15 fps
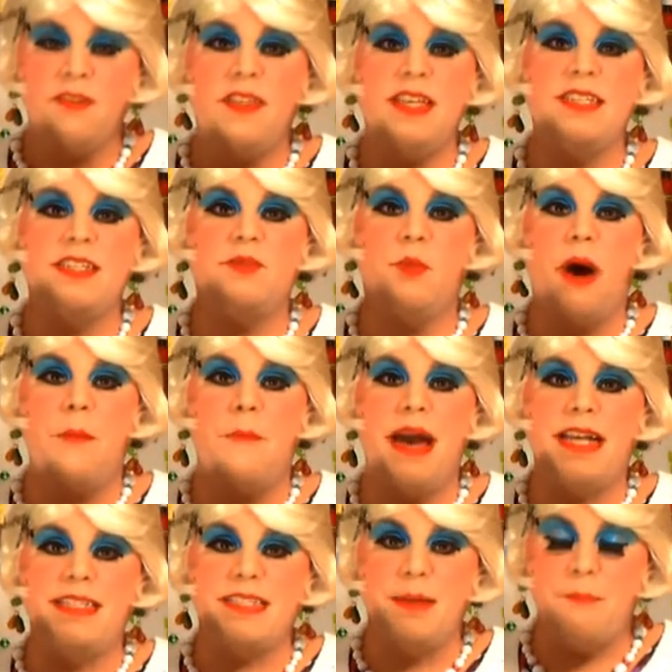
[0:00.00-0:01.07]
This is what
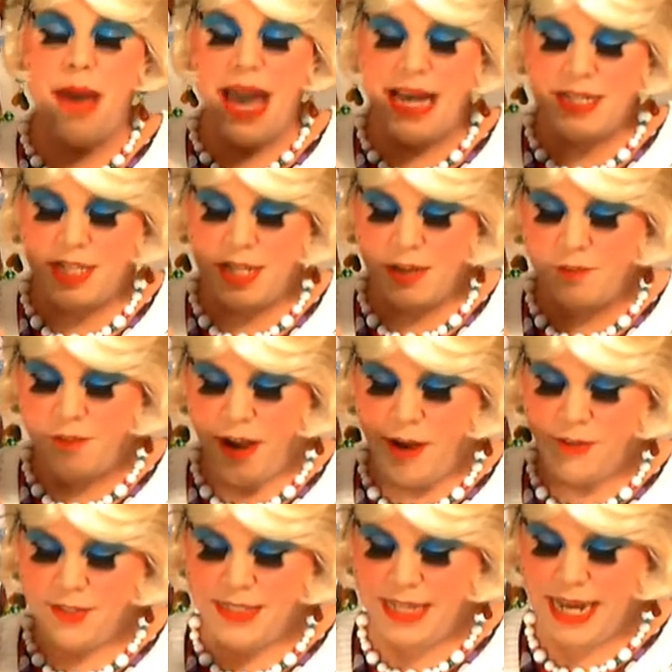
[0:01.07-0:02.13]
makes the magic
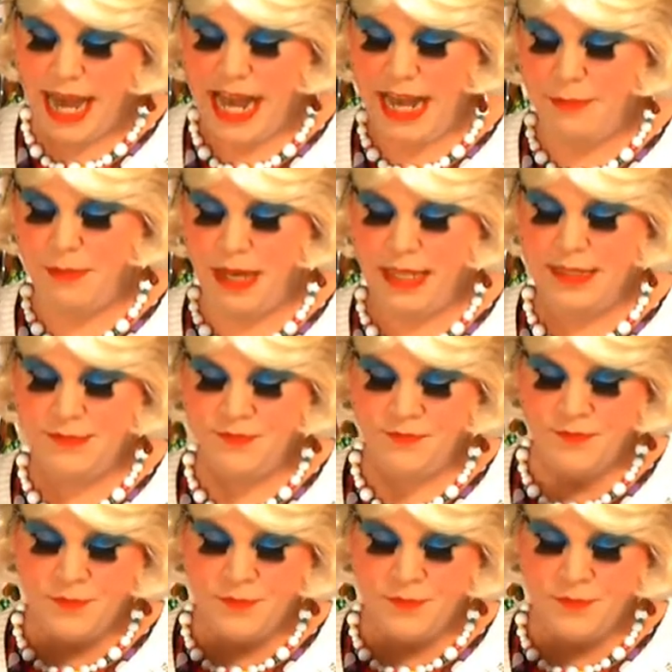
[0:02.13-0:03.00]
frosting happen.